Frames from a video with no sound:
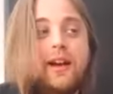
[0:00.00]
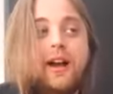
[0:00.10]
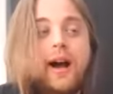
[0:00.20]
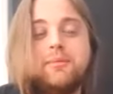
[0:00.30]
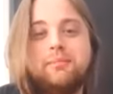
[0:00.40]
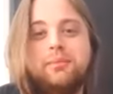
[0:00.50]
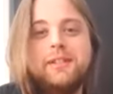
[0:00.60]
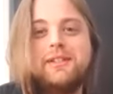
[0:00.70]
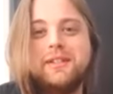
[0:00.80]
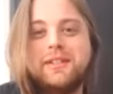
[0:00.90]
I'm just
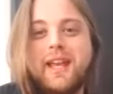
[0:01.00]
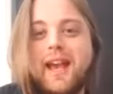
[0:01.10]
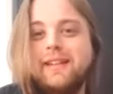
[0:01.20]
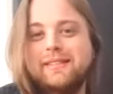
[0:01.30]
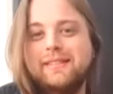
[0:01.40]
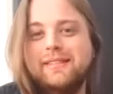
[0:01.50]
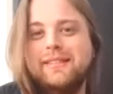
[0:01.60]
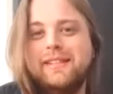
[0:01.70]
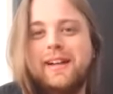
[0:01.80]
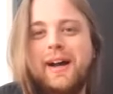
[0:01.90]
blitzing a scale.
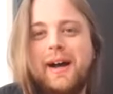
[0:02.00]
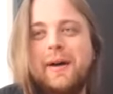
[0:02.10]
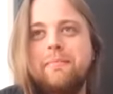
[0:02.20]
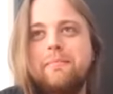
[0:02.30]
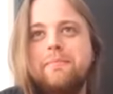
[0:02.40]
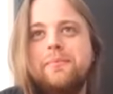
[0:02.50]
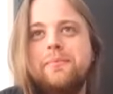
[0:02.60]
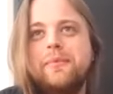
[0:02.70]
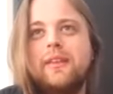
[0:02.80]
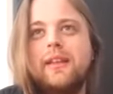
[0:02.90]

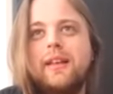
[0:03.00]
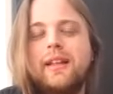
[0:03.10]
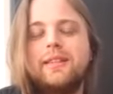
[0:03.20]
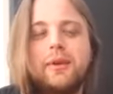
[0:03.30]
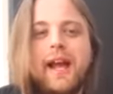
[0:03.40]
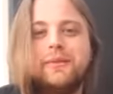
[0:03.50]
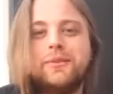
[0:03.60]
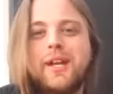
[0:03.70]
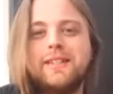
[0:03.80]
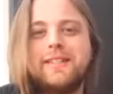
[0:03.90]
And so when I hand you a
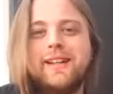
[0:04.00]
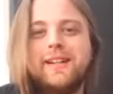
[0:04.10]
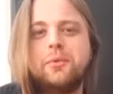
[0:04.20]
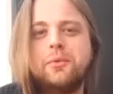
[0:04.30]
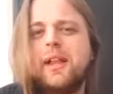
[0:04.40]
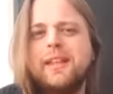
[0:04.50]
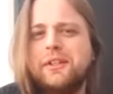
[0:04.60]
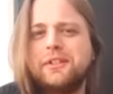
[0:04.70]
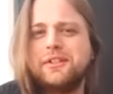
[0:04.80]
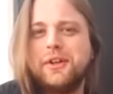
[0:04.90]
jazz standard, it's like, well, I hear
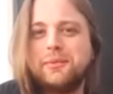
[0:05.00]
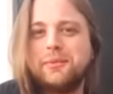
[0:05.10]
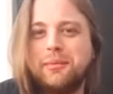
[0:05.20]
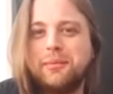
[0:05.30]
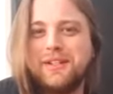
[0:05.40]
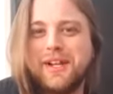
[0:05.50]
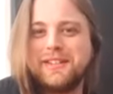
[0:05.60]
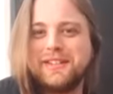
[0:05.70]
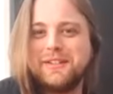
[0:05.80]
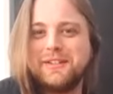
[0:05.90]
lots of notes when people play
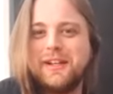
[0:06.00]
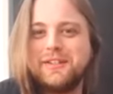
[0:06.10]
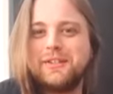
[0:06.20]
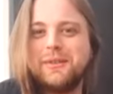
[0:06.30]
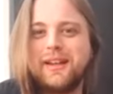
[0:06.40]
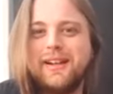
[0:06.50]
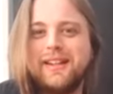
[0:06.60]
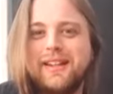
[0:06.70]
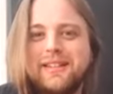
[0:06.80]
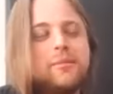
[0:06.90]
jazz, and I just do that kind
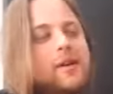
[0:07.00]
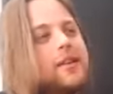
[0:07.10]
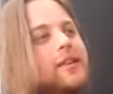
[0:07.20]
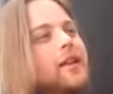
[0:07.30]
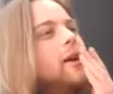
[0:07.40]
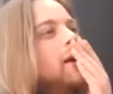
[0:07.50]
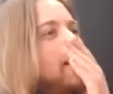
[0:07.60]
of the same kind of thing.